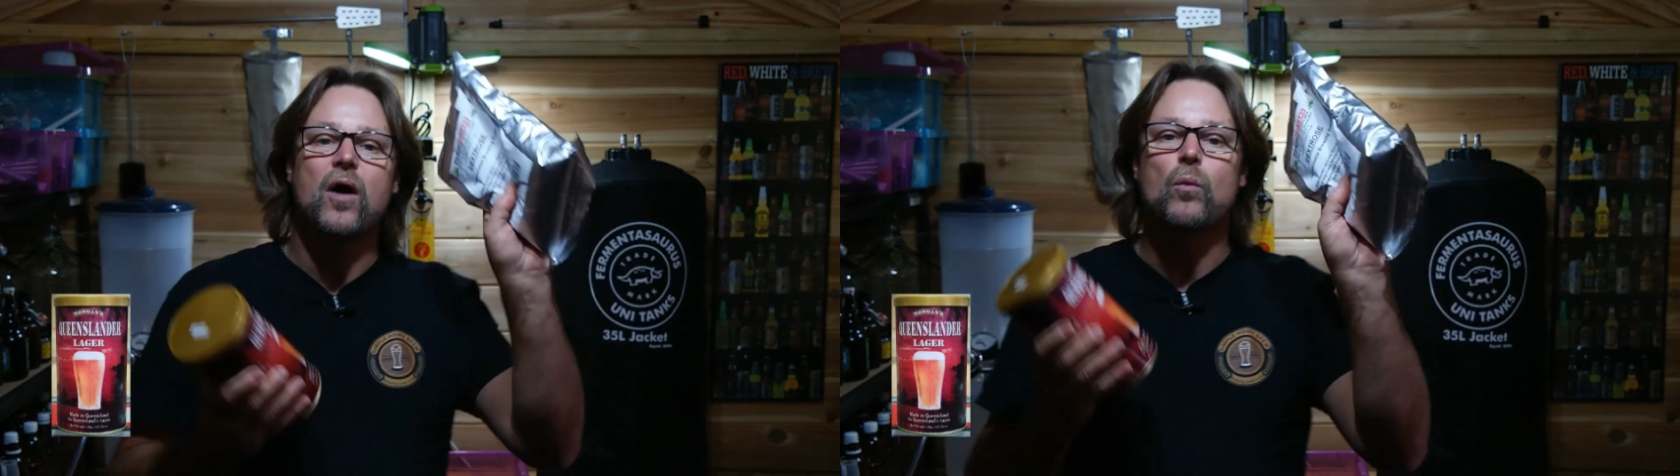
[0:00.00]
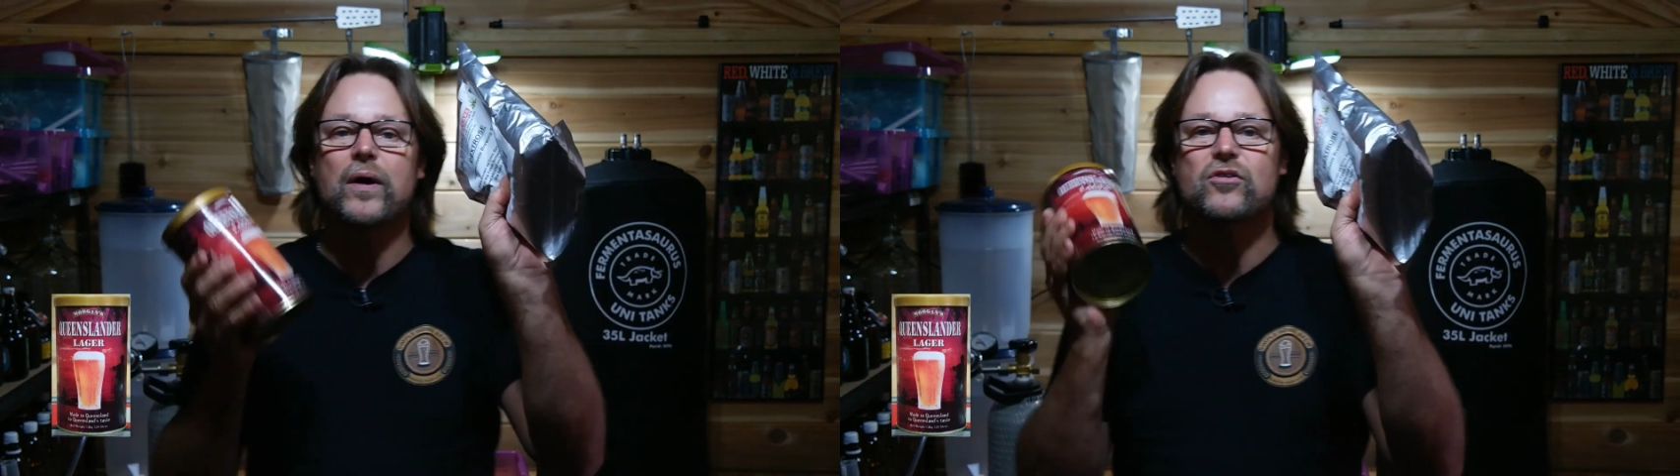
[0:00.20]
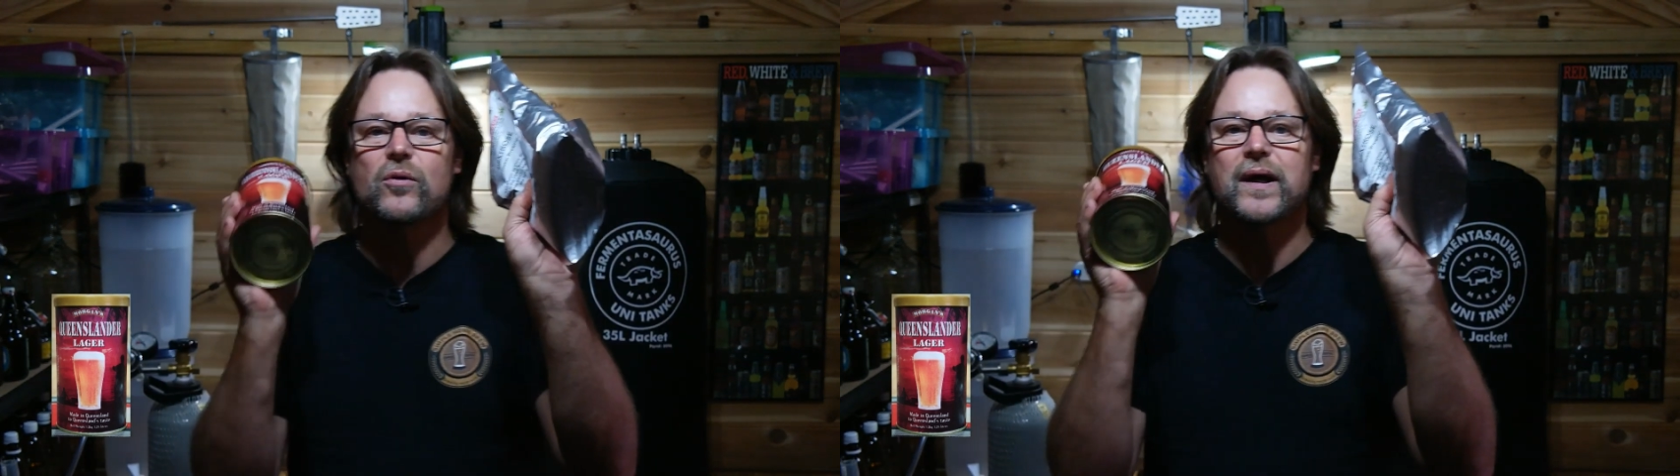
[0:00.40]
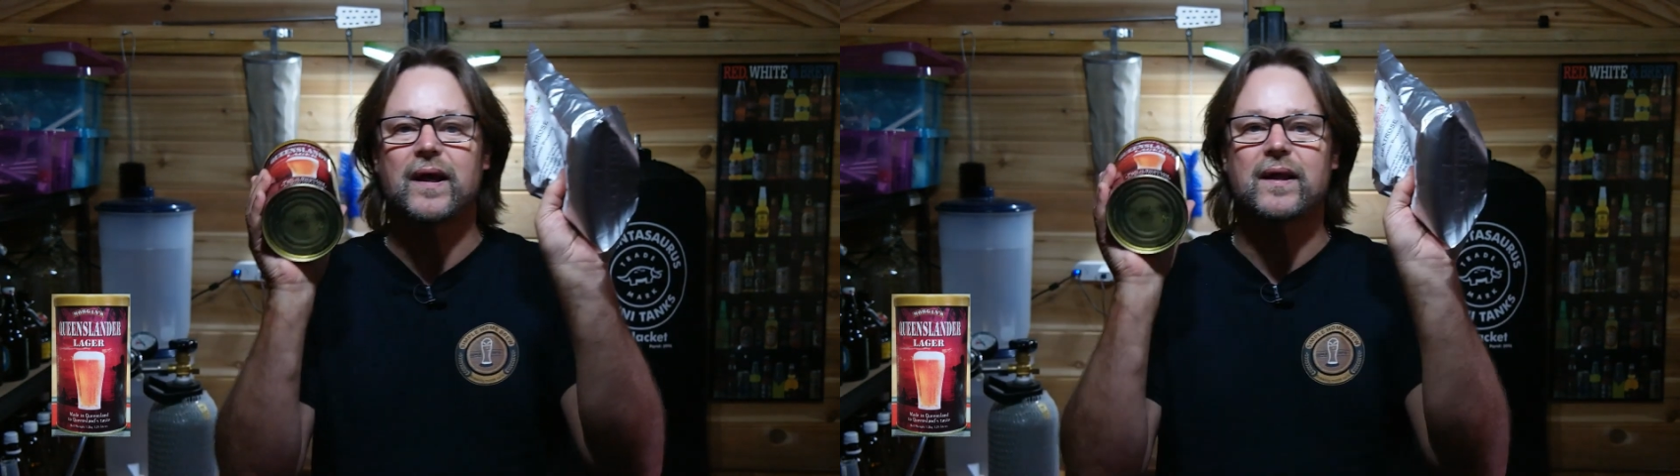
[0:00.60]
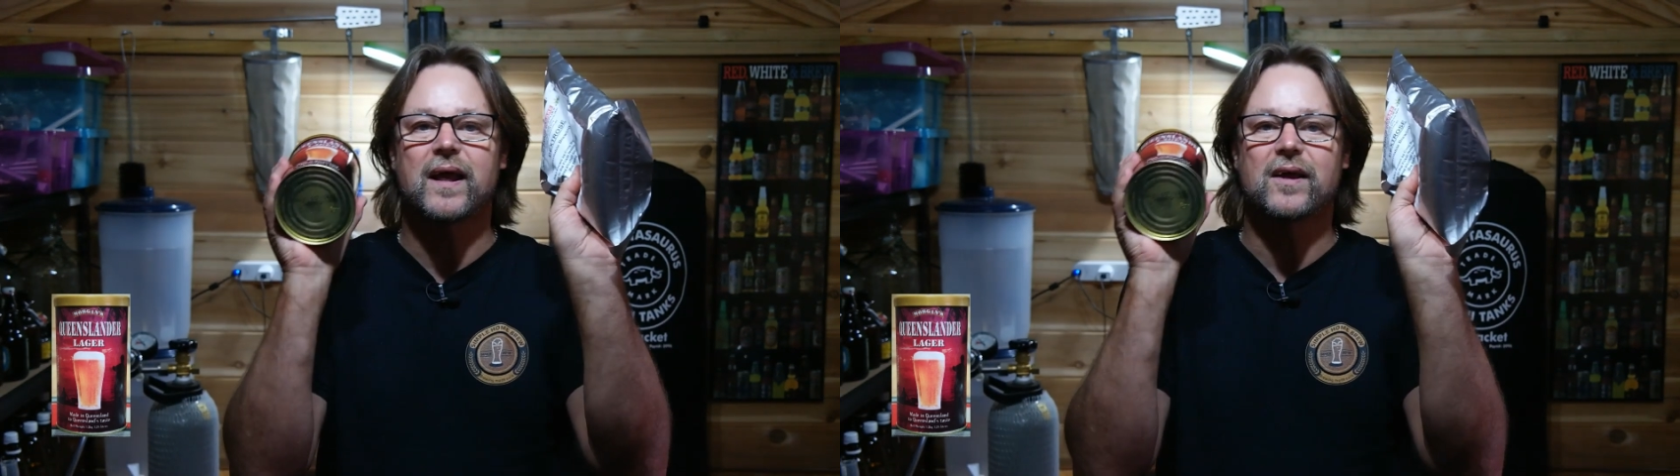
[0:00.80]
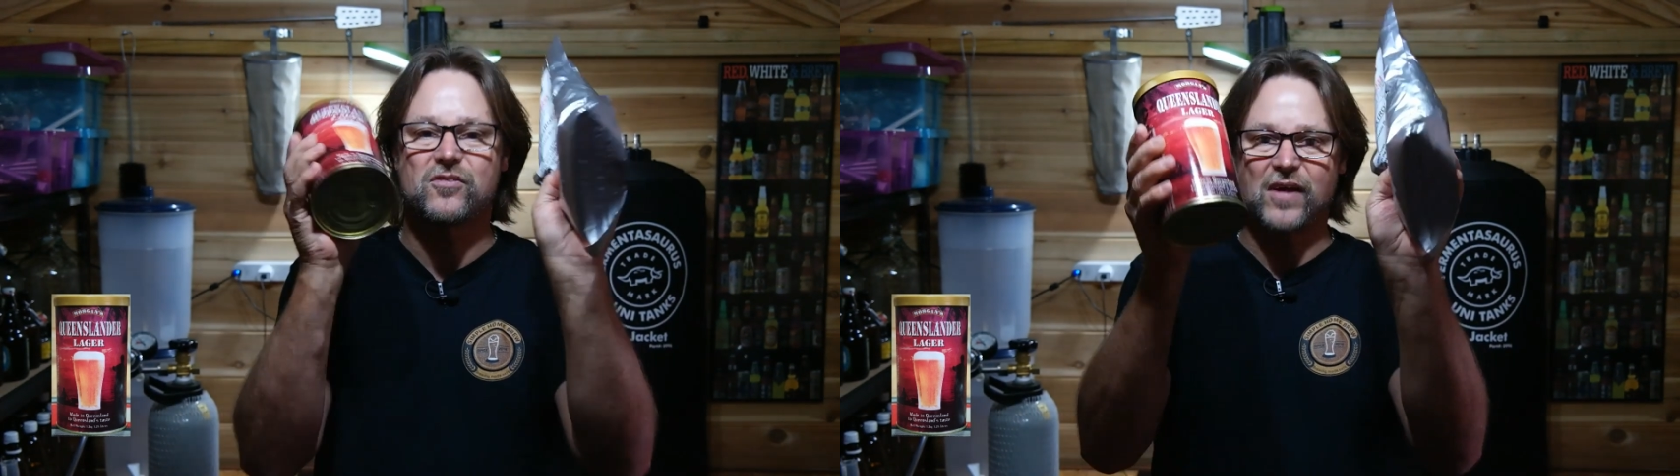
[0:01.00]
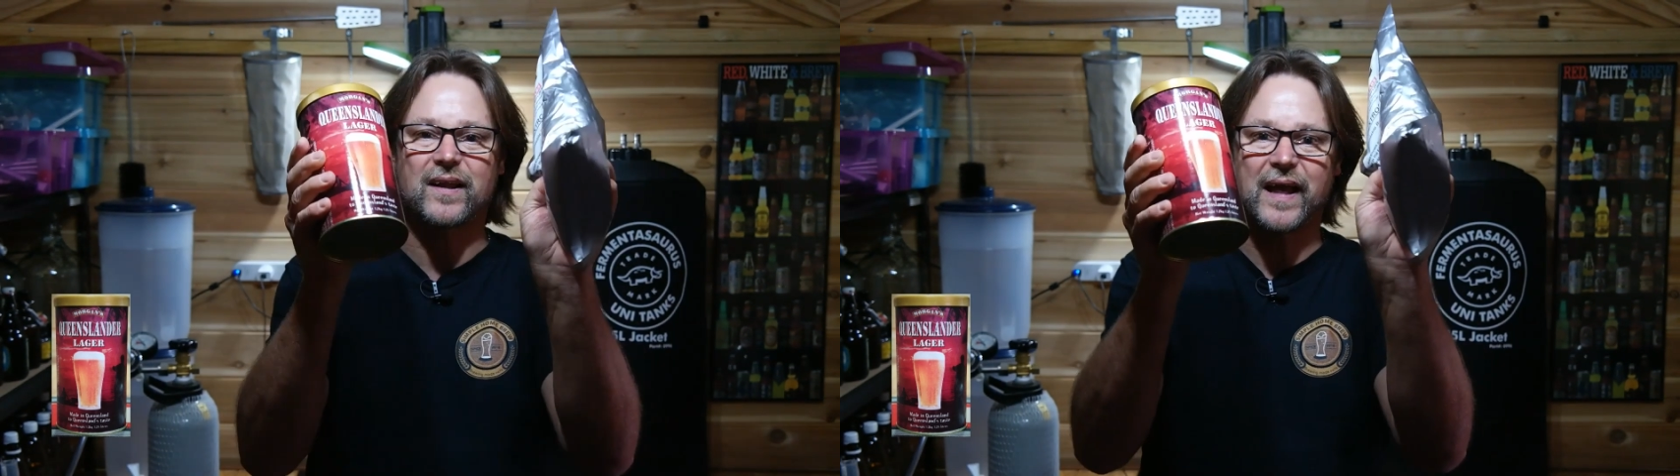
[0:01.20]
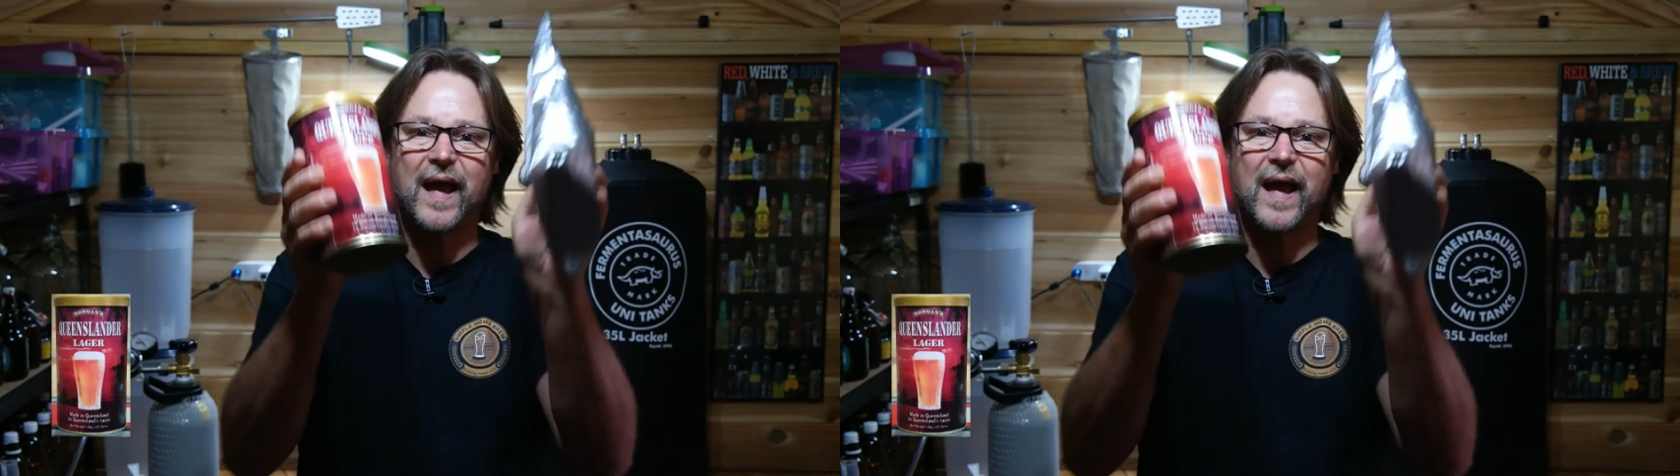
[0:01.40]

We're doing it exactly